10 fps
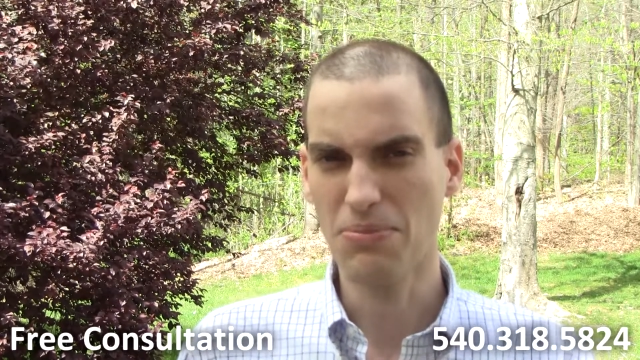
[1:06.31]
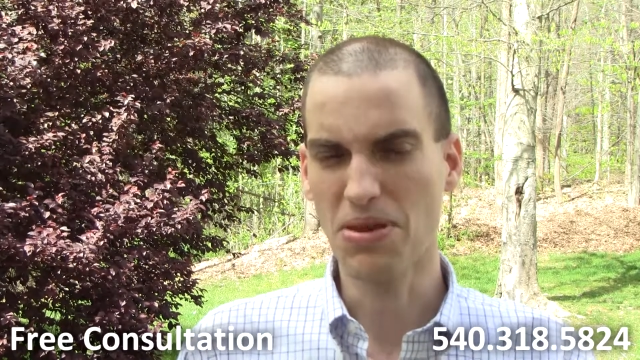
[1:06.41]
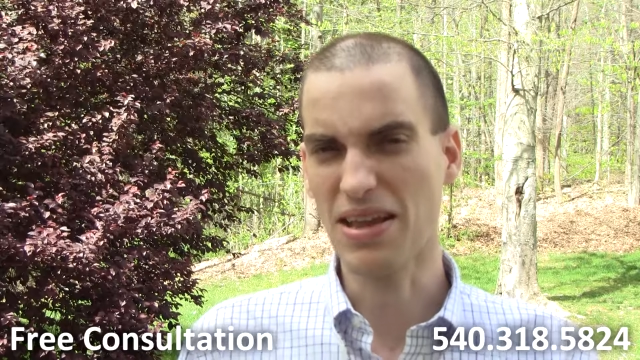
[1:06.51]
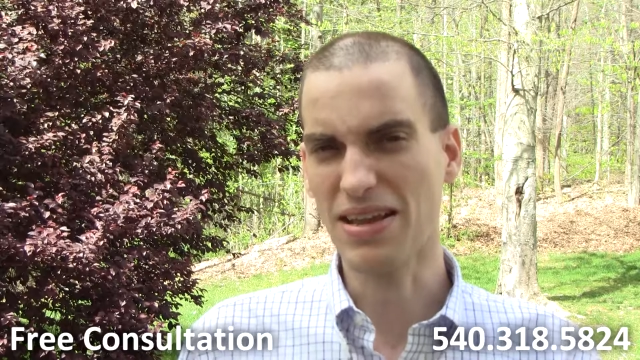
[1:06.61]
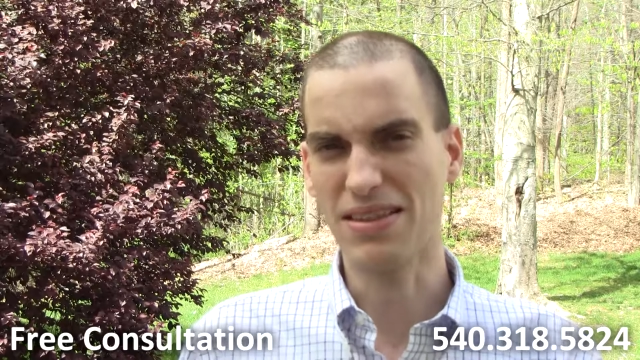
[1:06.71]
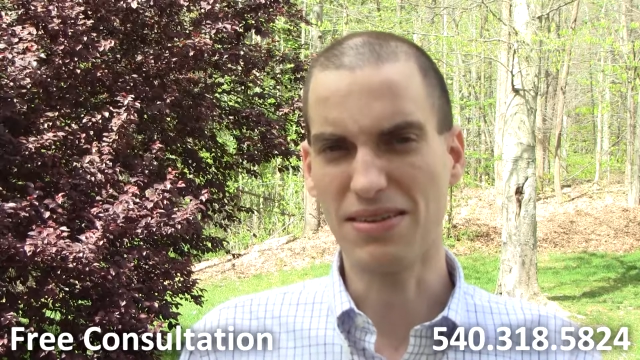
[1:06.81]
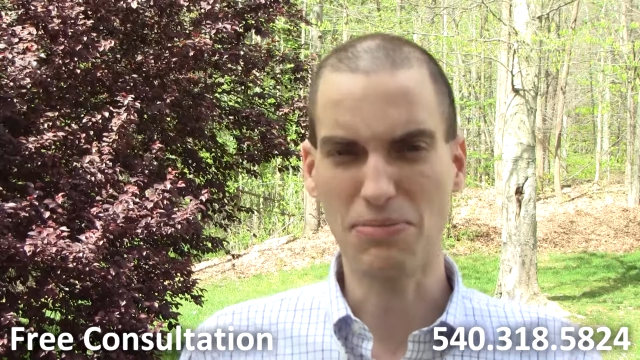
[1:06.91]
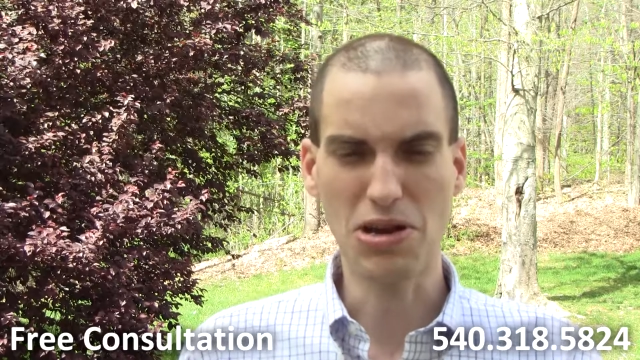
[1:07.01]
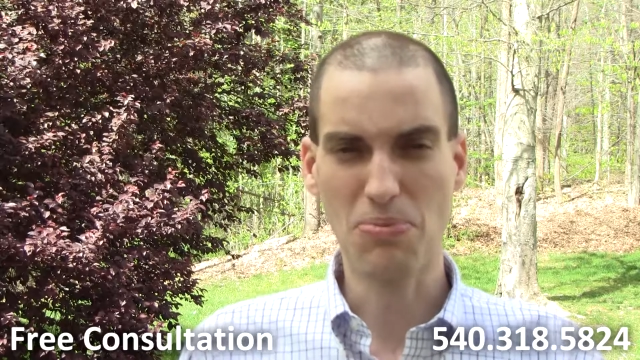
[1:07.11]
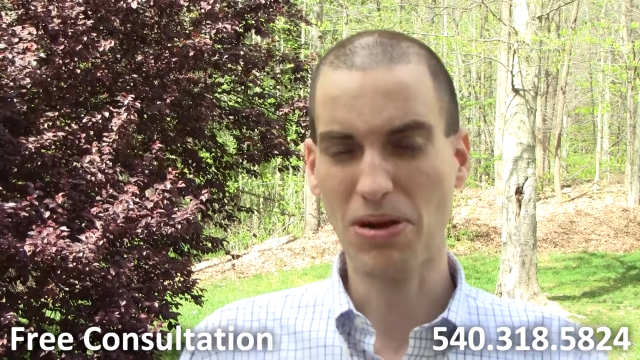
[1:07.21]
Being in the
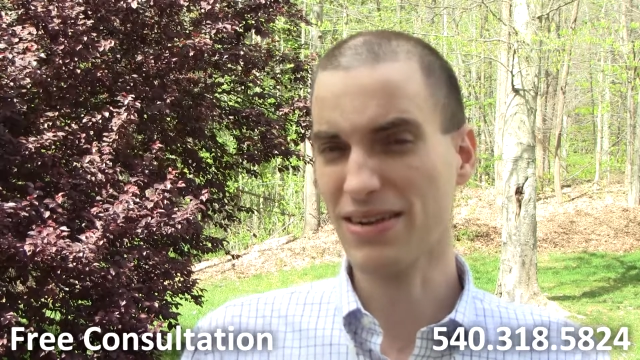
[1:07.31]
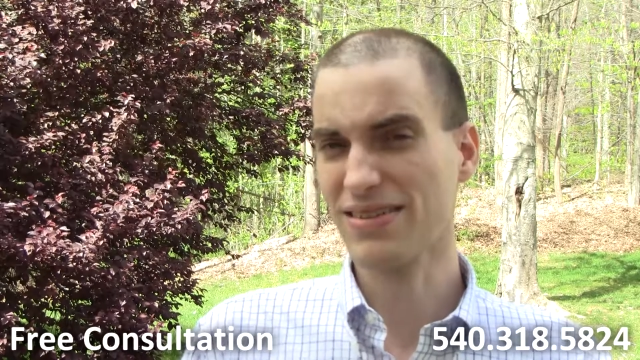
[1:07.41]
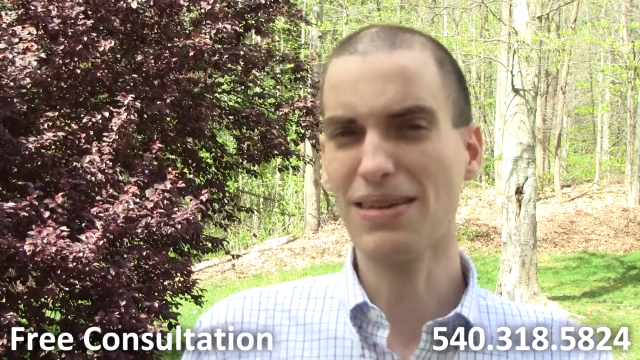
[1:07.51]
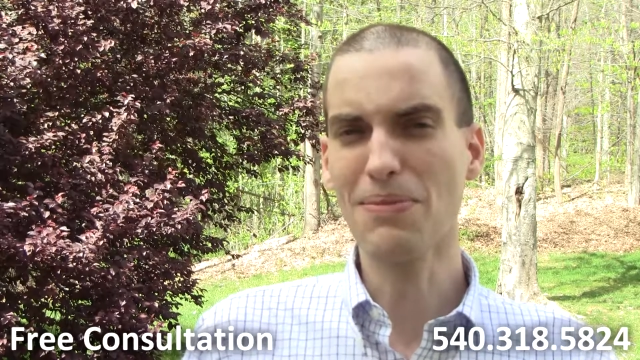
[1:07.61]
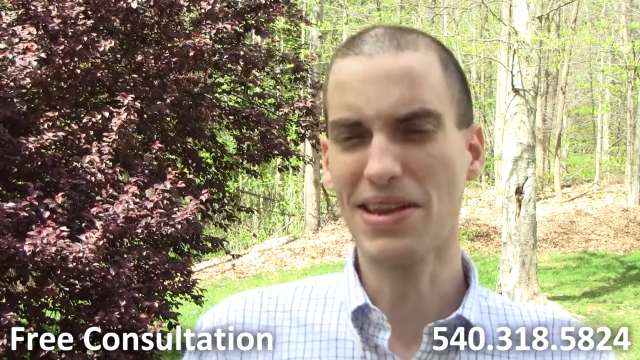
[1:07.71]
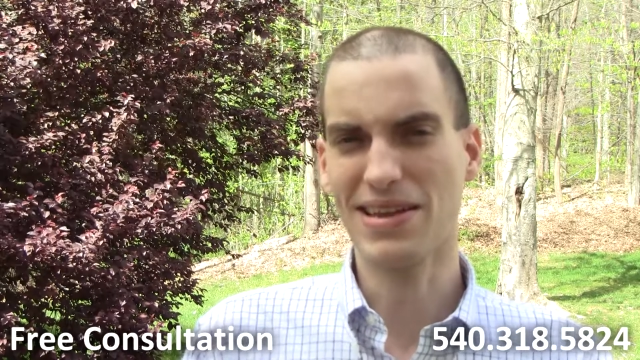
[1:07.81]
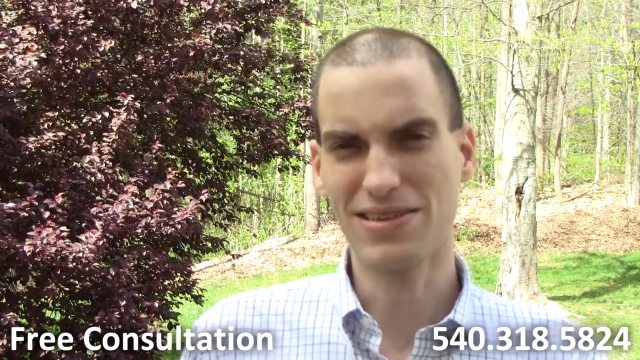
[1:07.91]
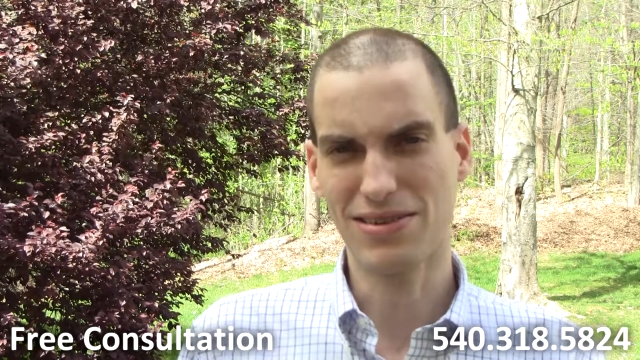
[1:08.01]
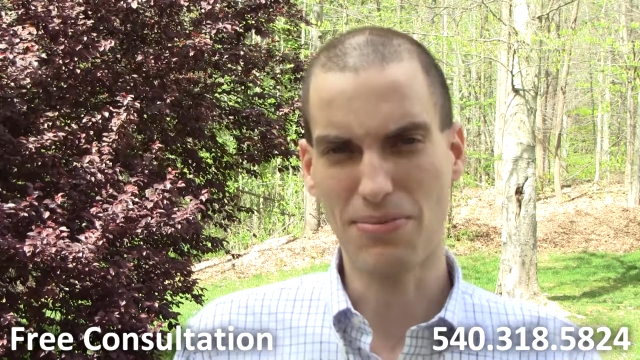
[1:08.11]
mere proximity to